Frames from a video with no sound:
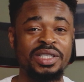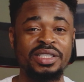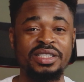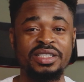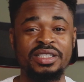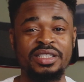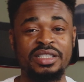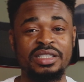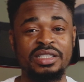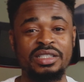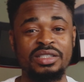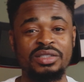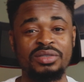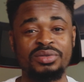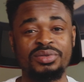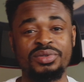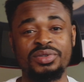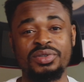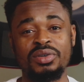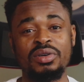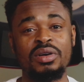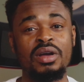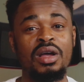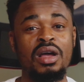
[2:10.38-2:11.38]
many
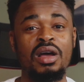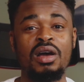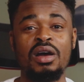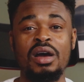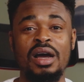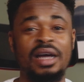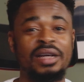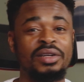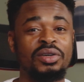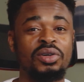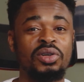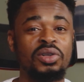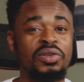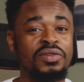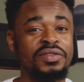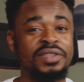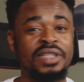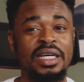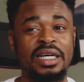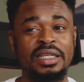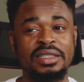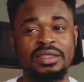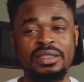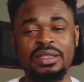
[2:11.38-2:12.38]
skills and all of
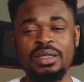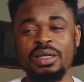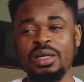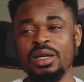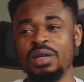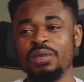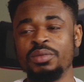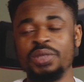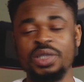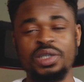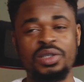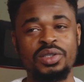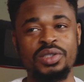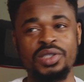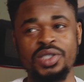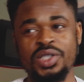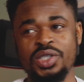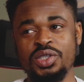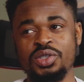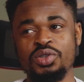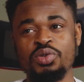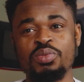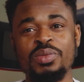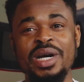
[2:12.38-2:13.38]
that,
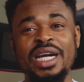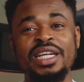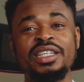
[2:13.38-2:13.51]
because you